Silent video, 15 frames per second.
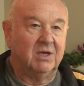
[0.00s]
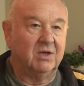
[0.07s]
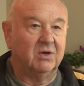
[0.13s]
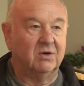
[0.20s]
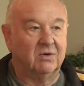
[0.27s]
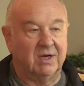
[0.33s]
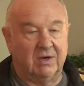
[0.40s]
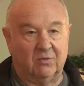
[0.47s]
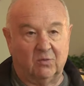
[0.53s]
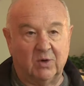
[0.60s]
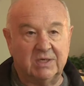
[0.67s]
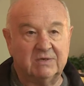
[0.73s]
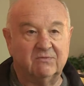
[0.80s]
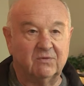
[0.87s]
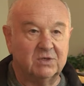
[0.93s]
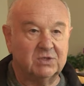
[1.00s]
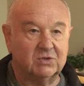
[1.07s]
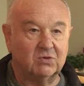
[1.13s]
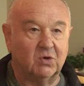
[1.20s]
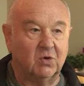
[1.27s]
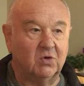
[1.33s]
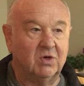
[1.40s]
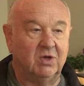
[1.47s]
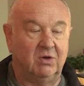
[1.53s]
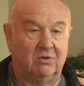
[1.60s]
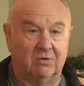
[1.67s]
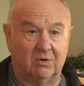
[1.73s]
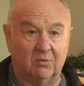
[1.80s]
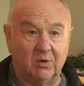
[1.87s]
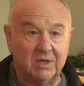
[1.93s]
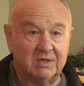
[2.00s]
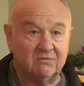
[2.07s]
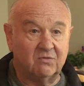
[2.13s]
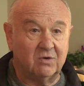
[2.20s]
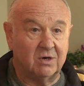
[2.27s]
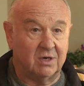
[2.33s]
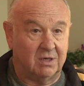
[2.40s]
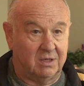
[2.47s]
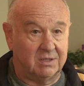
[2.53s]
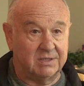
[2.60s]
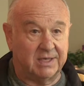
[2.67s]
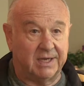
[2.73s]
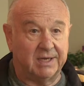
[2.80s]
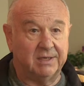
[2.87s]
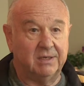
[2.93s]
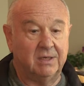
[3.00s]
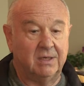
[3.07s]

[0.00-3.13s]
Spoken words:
you're at risk for stroke, you're at risk for heart attack.